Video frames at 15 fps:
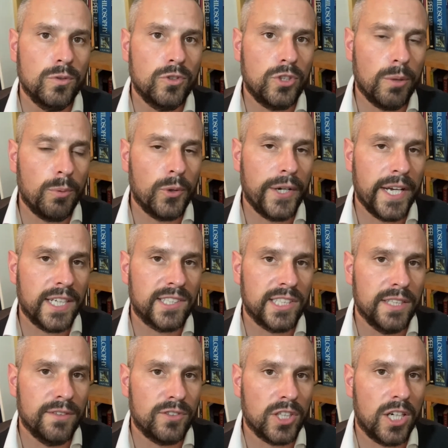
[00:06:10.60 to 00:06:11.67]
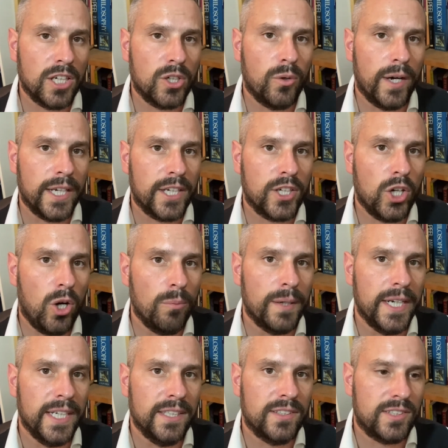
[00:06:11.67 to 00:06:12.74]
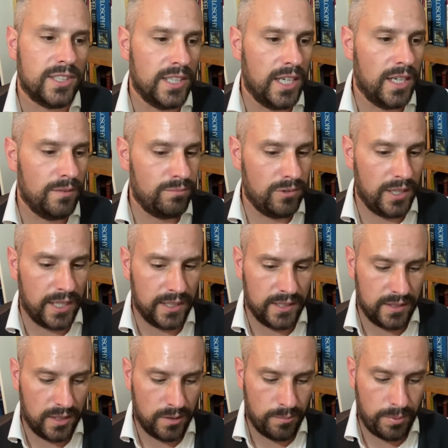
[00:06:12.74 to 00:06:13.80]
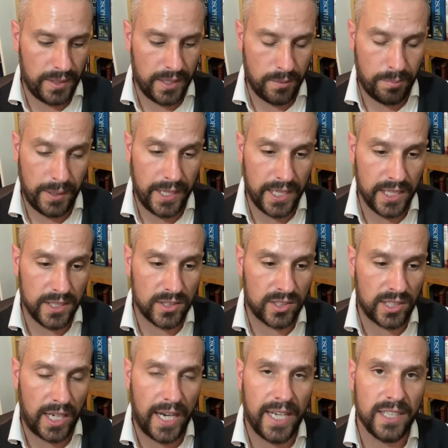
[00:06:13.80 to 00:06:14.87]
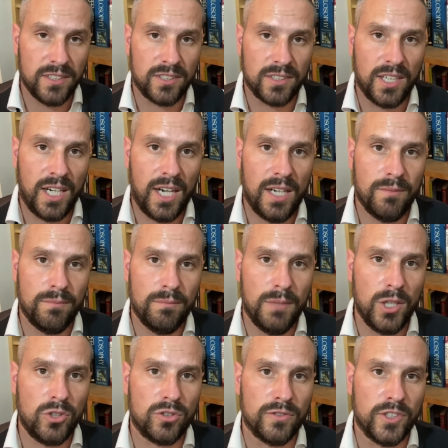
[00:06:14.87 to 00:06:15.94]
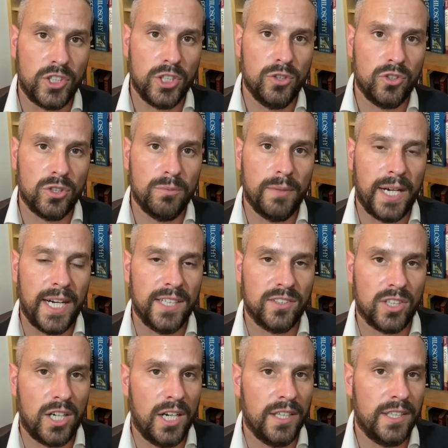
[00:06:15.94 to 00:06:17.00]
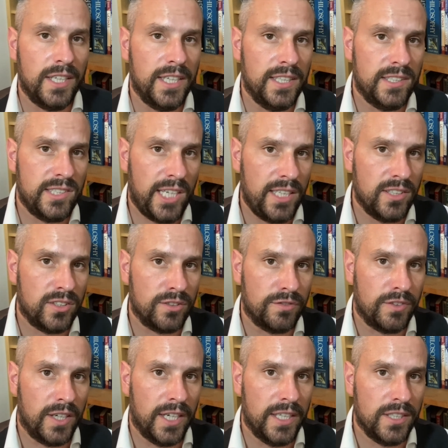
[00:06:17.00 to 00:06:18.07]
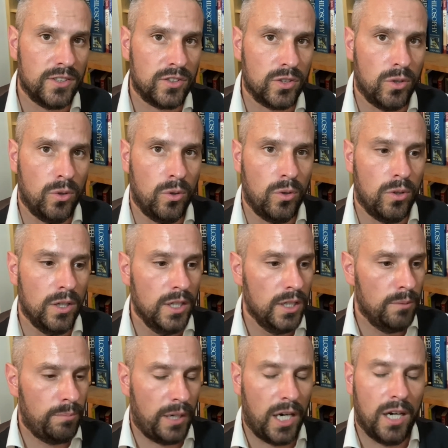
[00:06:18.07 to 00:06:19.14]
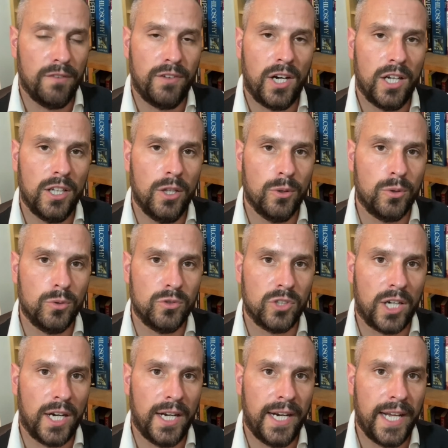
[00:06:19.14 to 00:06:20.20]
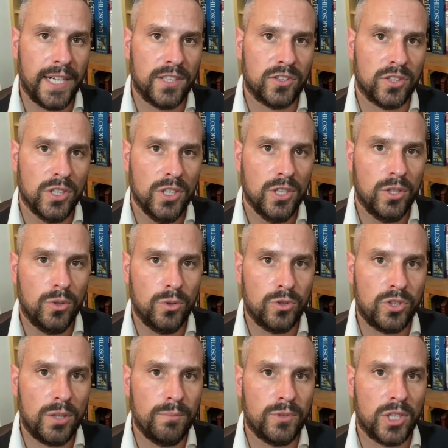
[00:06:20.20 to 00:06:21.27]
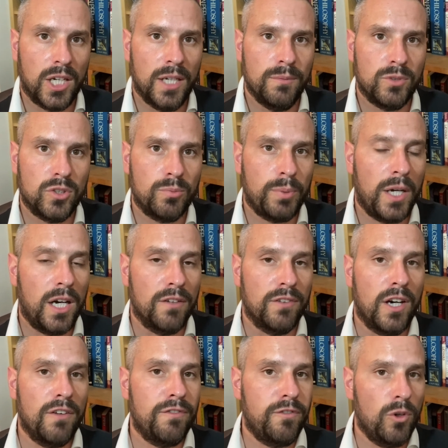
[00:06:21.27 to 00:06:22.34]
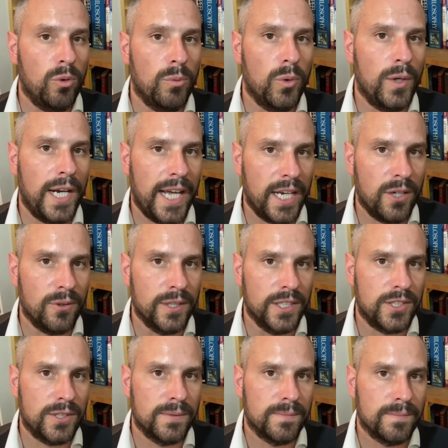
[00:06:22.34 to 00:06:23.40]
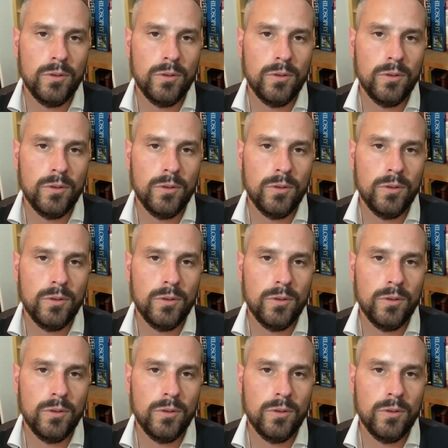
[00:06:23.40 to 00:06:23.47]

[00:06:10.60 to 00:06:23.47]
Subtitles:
double negatives are quite common, it appears, and most of us use them as either intensifiers or part of our local dialects, or sometimes as part of our formal language.